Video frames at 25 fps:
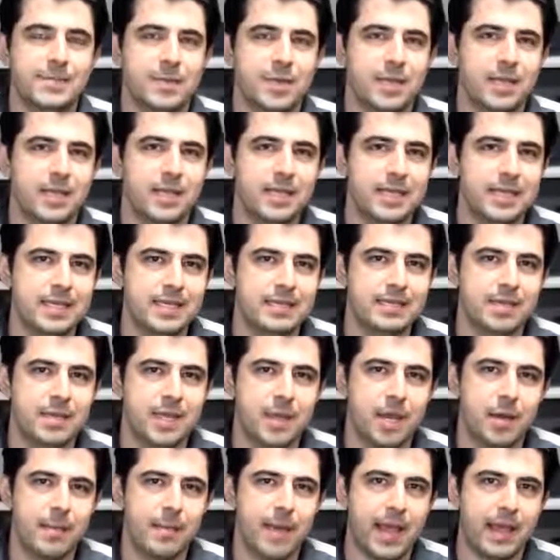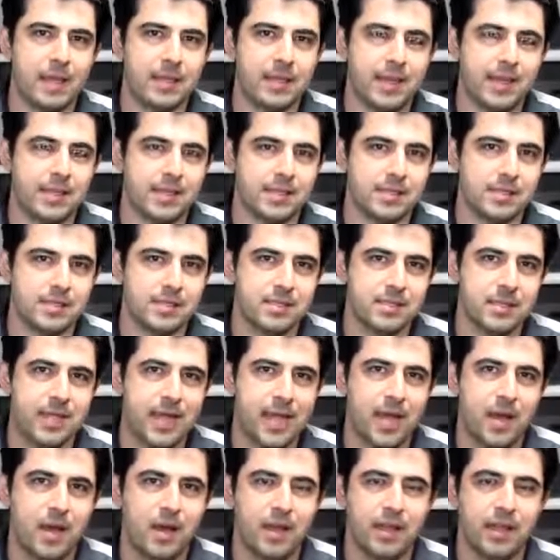but not least, airbag lights.
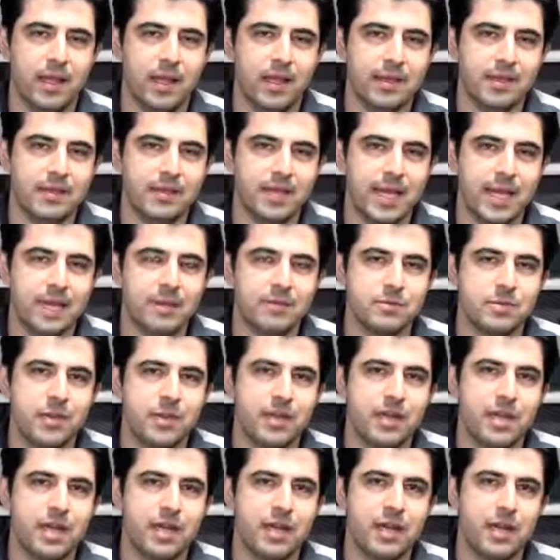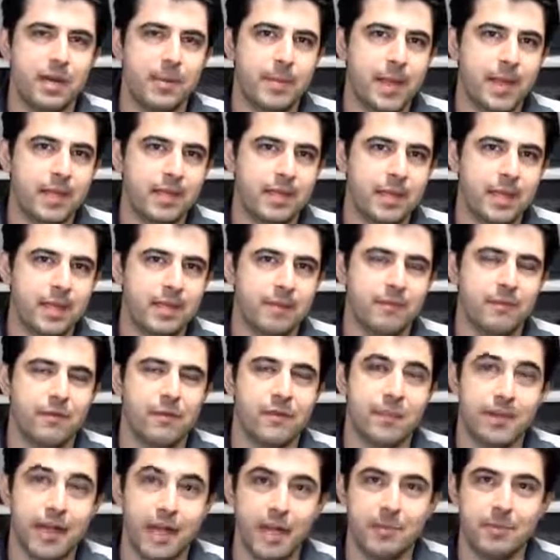Now a lot of times when you get an airbag light
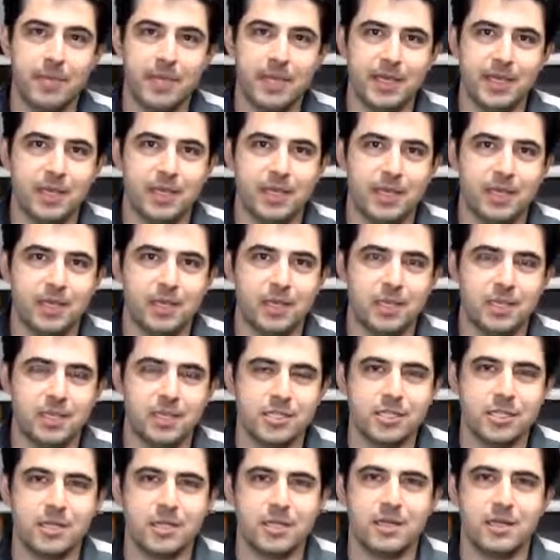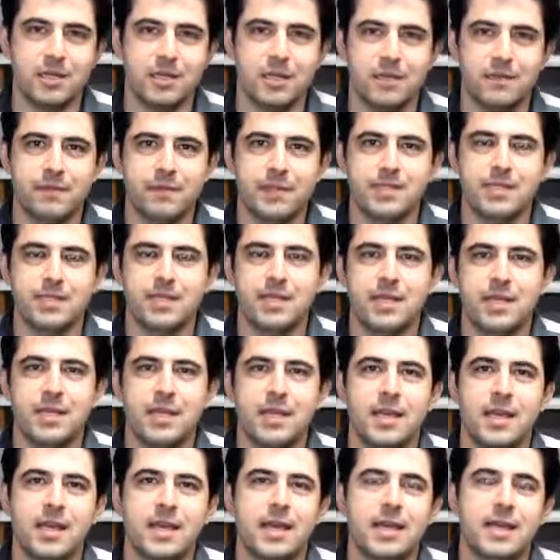without being in a collision,
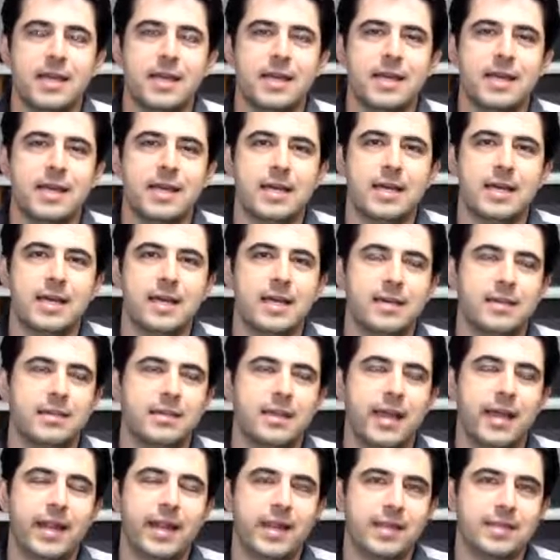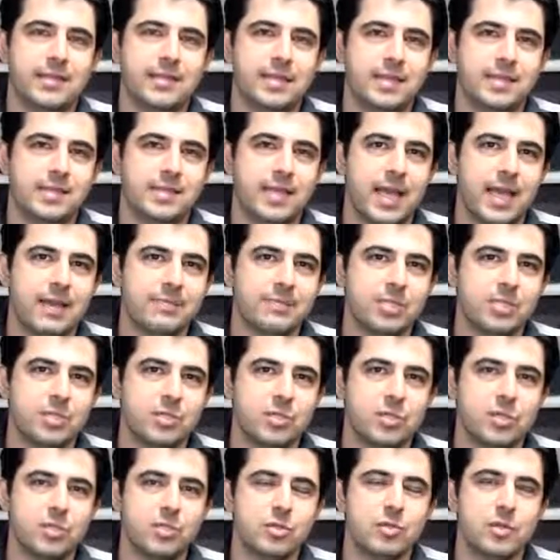obviously 9 out of 10 times
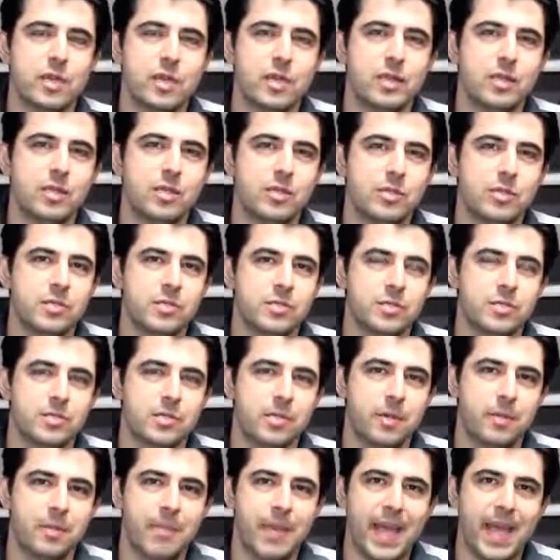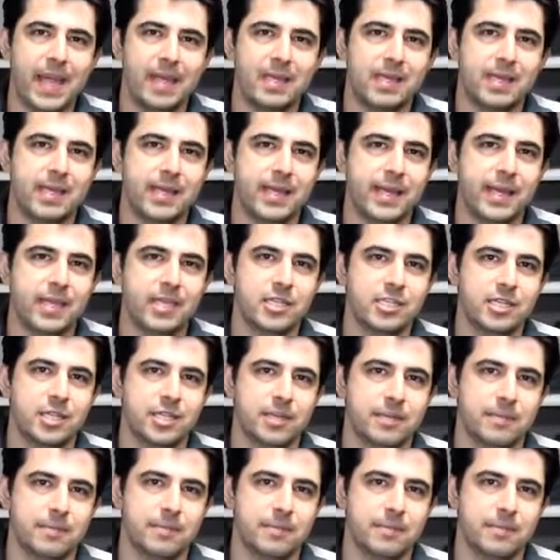it's due to a loose or bad connection.